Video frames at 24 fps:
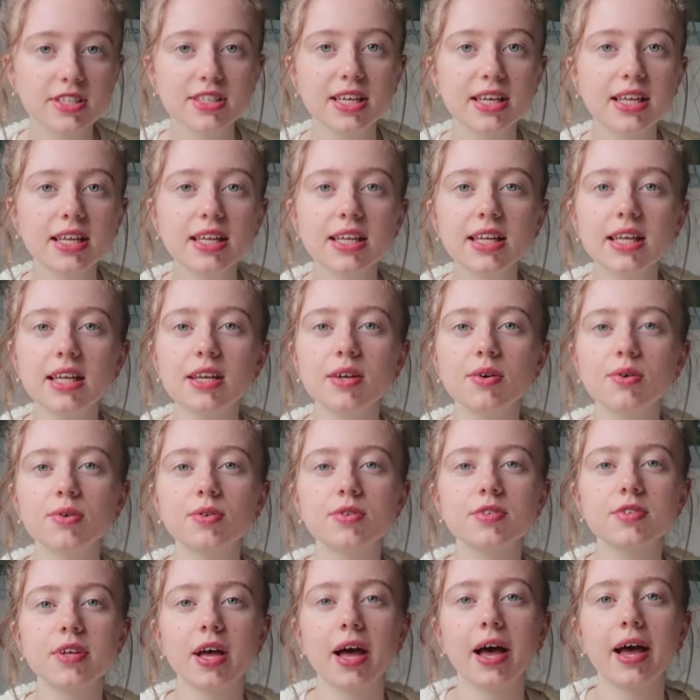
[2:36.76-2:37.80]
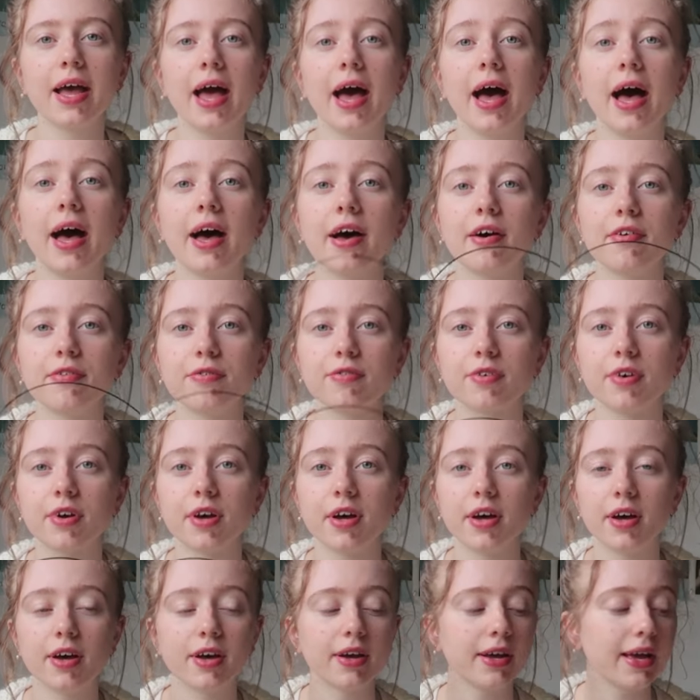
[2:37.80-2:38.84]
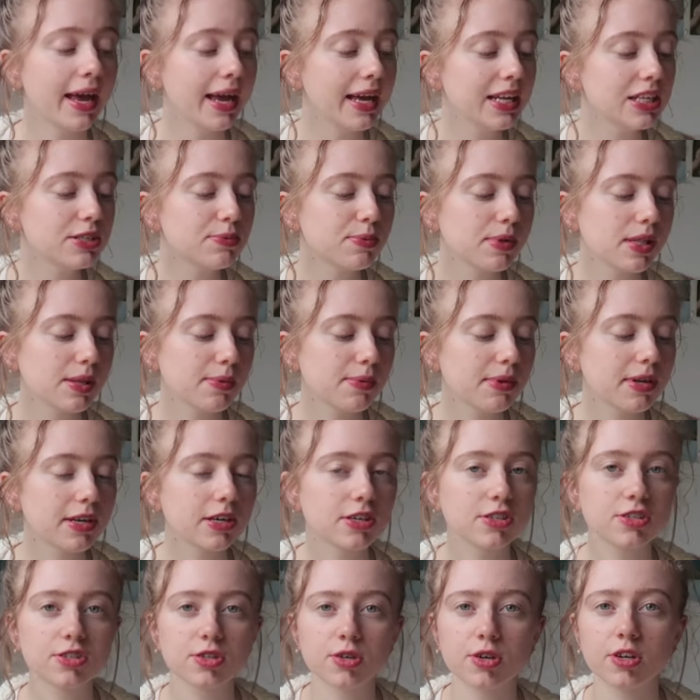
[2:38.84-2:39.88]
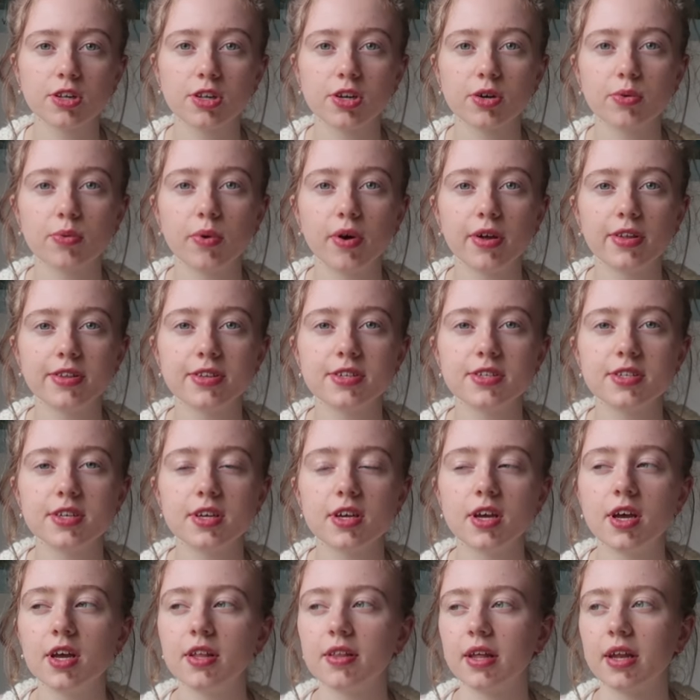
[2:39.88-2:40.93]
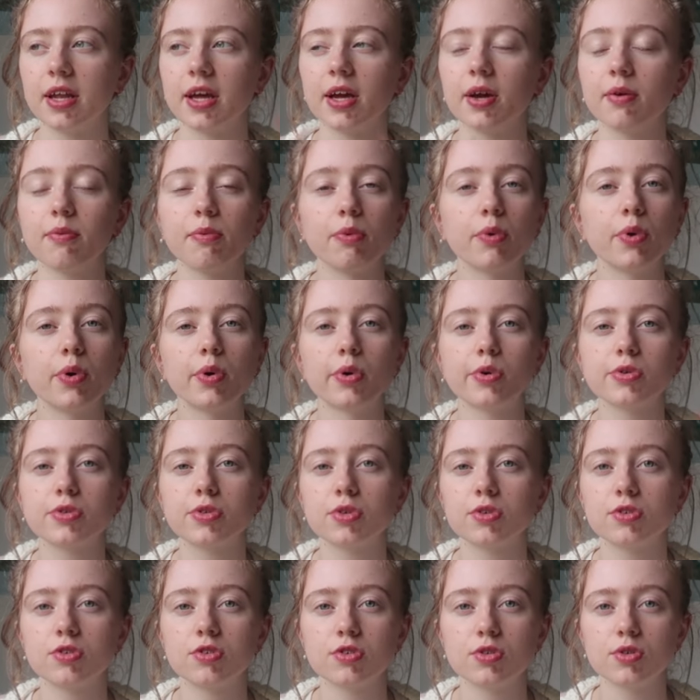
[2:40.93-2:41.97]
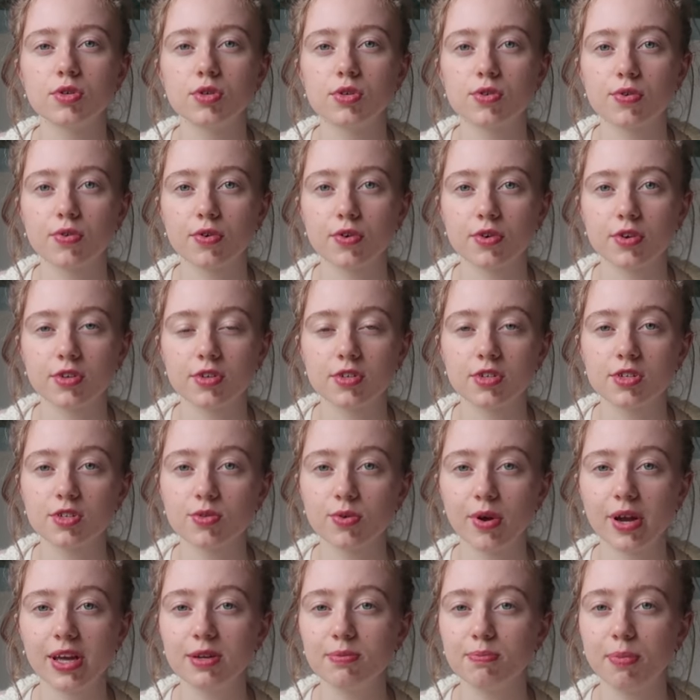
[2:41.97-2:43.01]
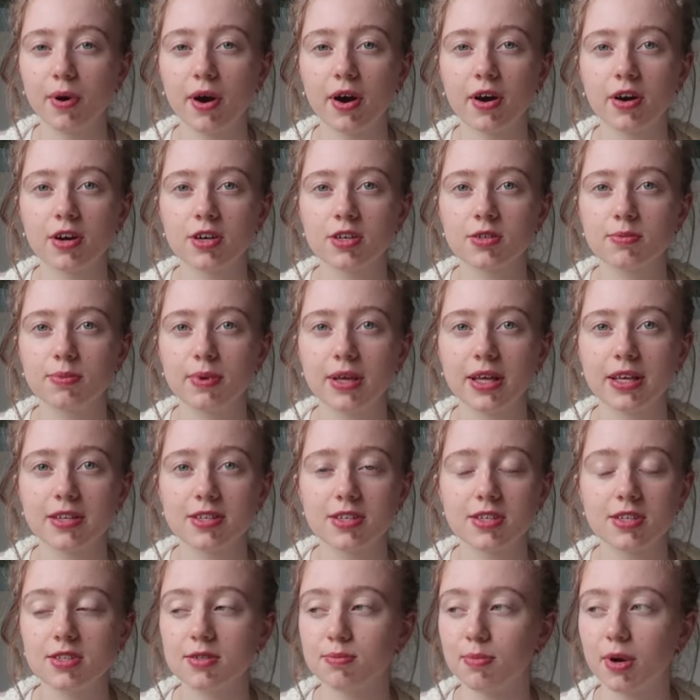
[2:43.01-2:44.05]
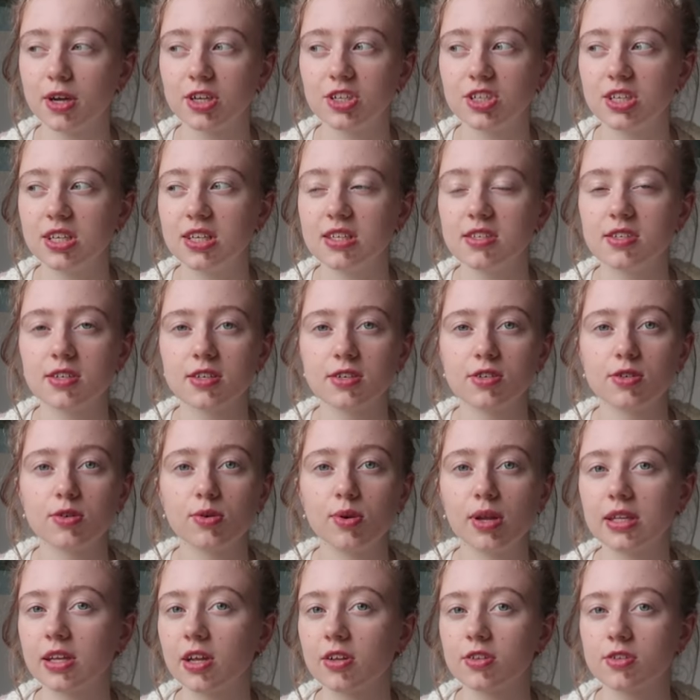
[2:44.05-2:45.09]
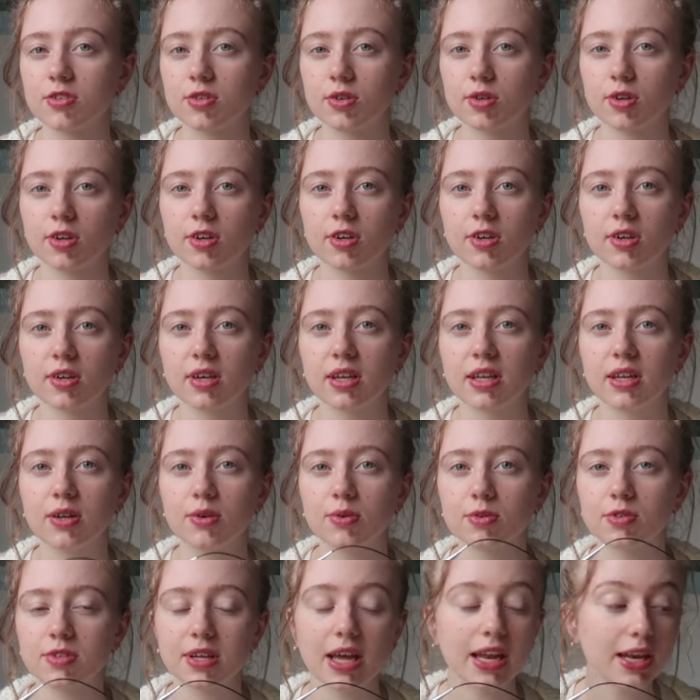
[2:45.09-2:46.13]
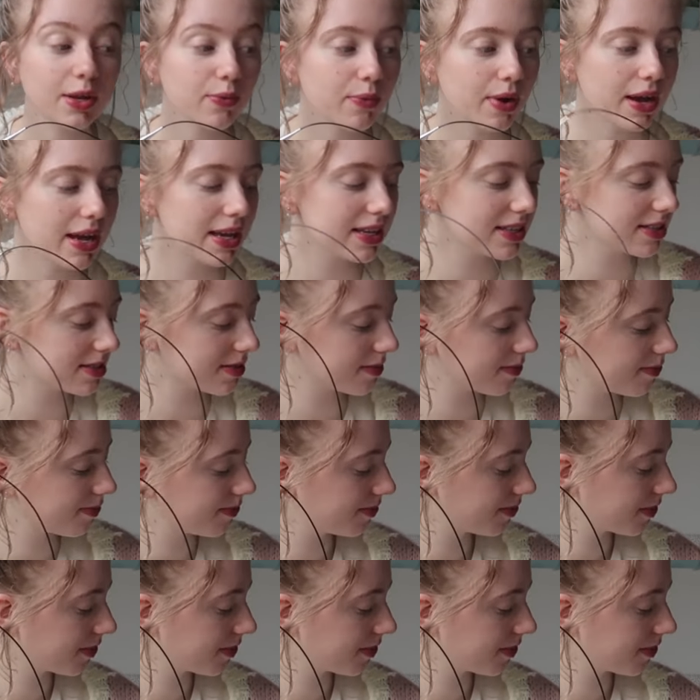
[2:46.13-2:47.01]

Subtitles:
as knitting needles, I have 8 millimeter circular ones that I will also just use for the straight part because it's much easier to knit on circular needles anyways.